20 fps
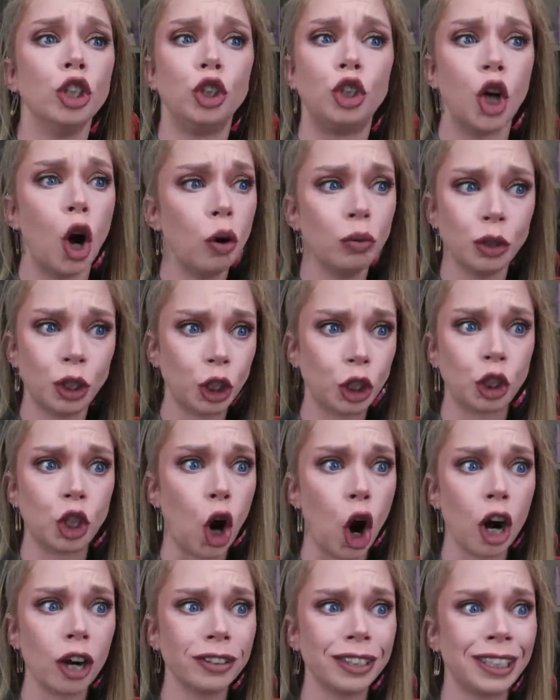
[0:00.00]
don't
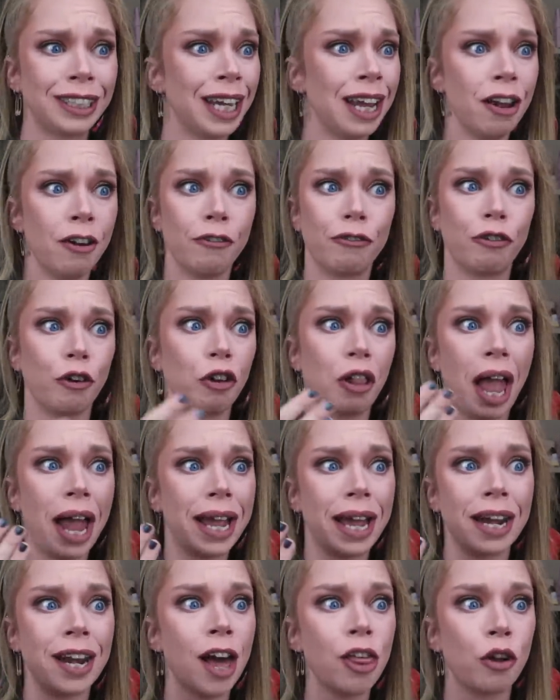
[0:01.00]
start for
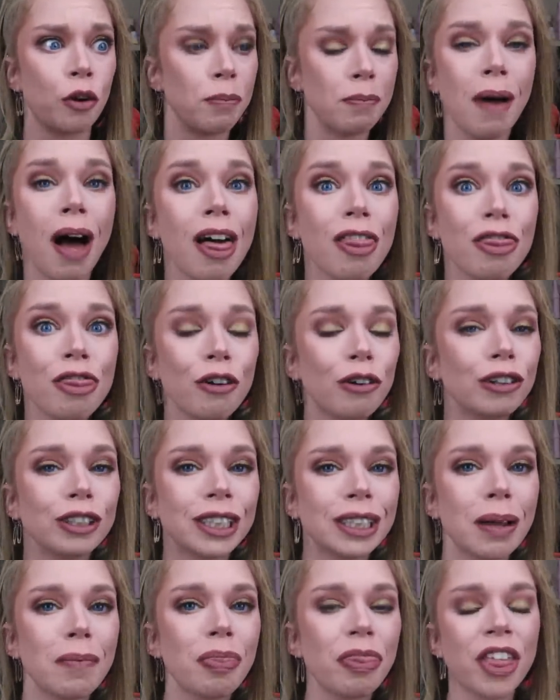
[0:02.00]
like another month or
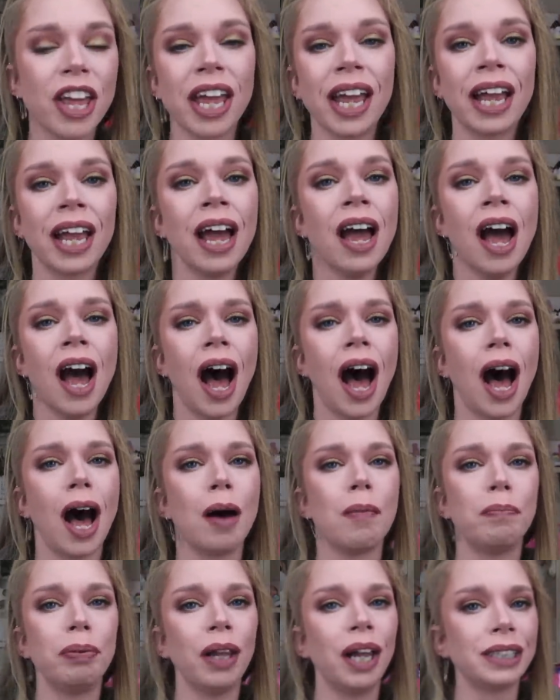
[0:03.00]
something,
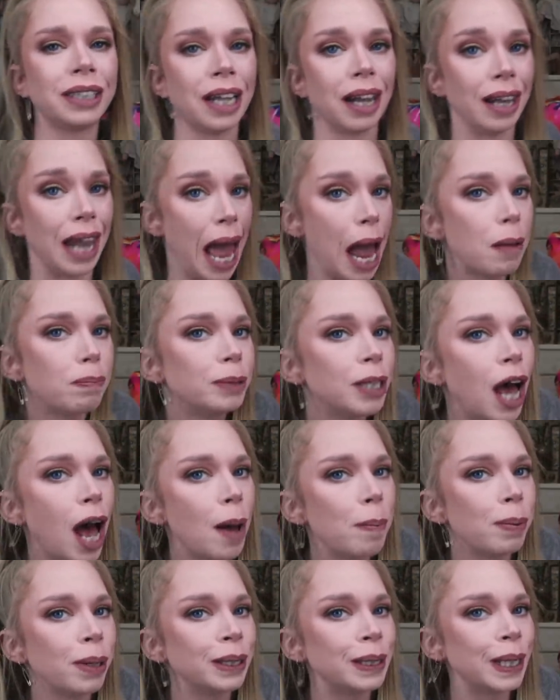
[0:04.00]
uh, plus a
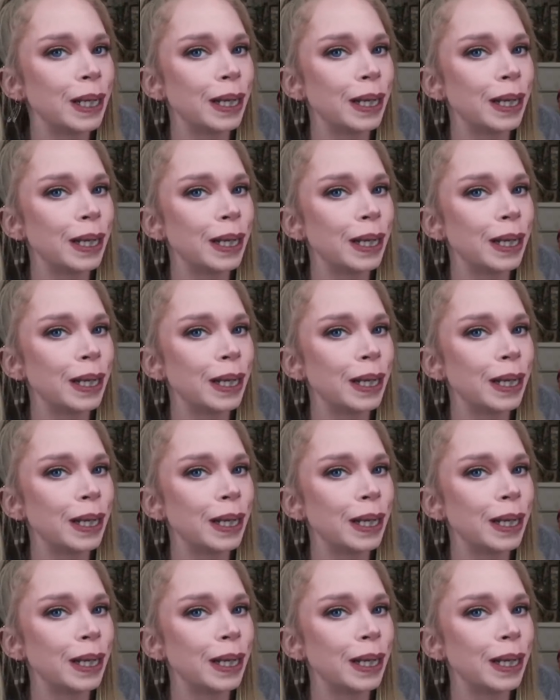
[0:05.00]
laptop is